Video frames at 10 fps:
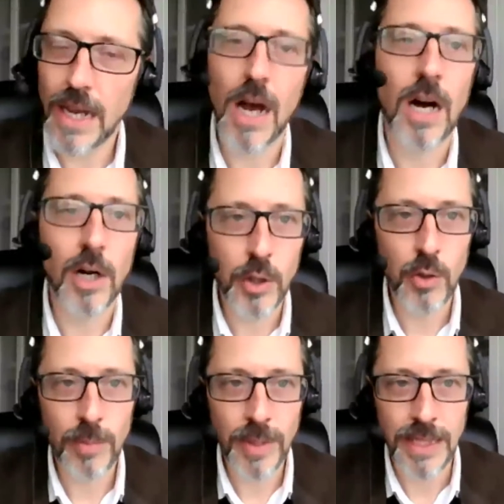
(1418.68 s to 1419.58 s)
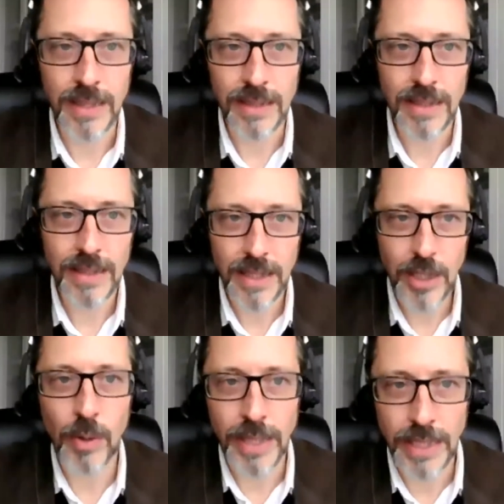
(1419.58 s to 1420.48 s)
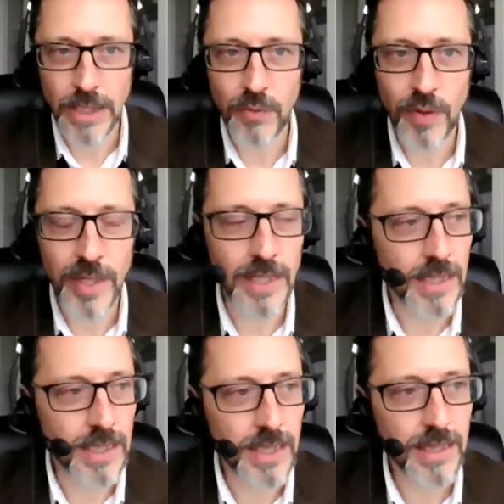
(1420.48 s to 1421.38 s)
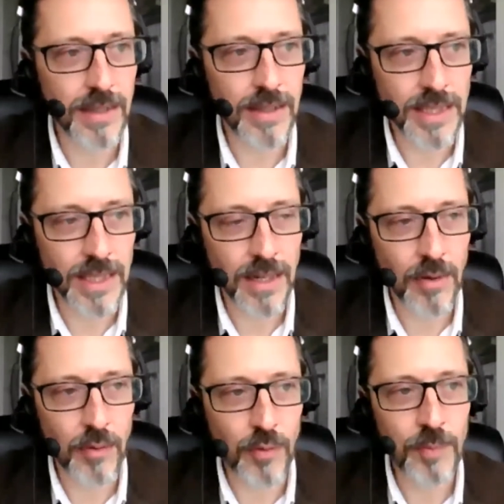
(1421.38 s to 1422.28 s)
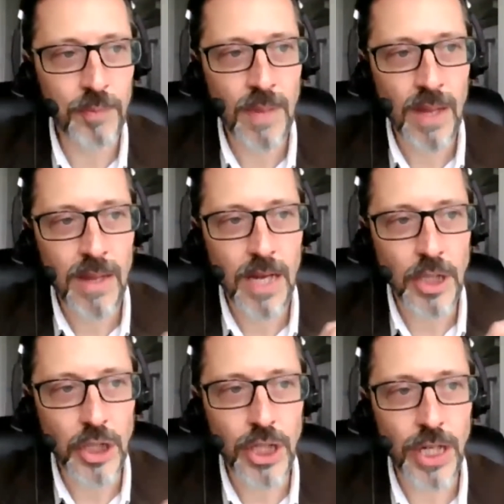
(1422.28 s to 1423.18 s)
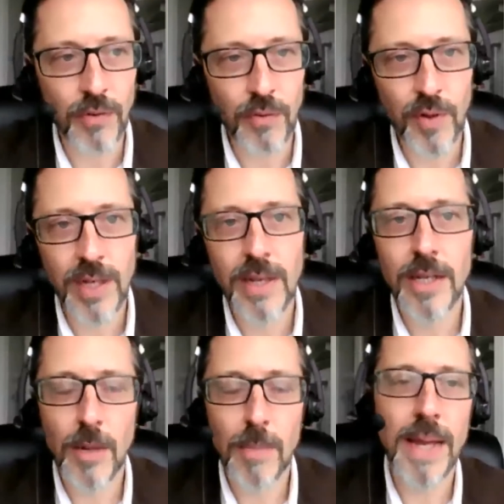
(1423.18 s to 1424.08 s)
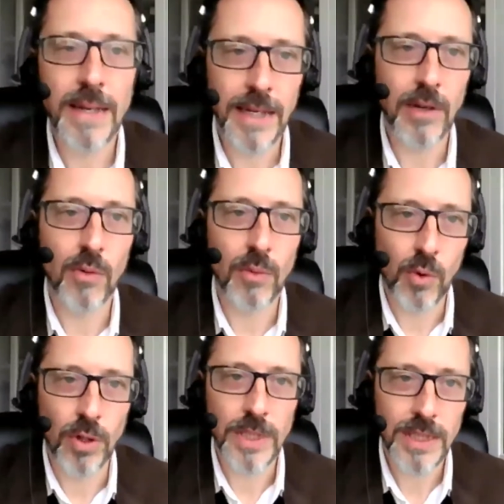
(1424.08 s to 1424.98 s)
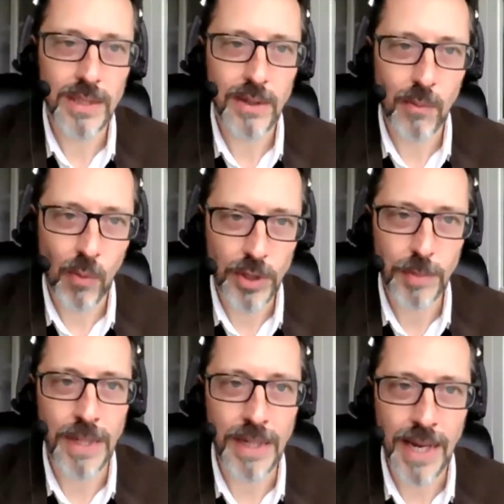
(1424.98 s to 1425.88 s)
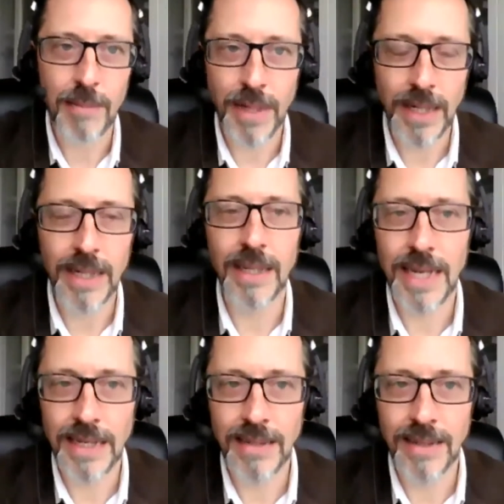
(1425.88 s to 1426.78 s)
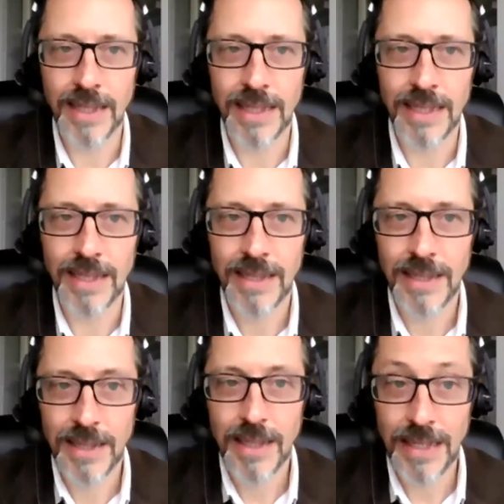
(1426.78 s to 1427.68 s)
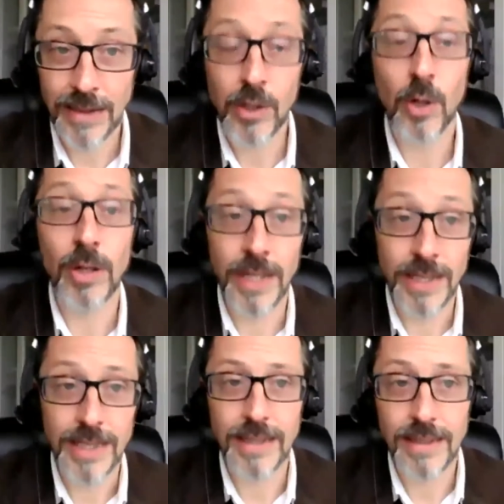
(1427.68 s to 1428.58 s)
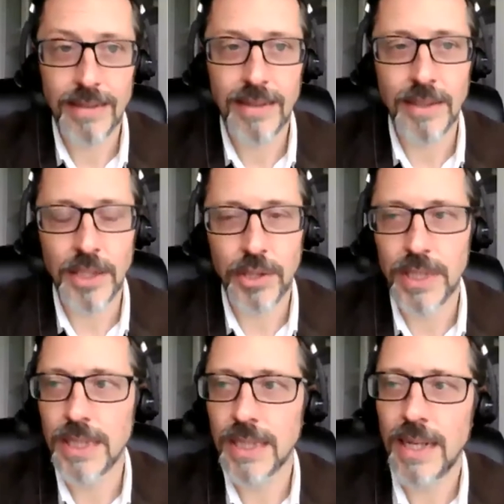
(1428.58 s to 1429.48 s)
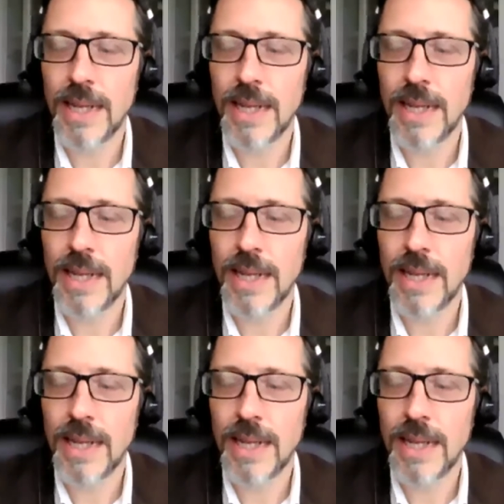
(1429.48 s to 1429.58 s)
arguably, in each phase, there's a kind of a shift depending on what's been happening in the colonizer countries.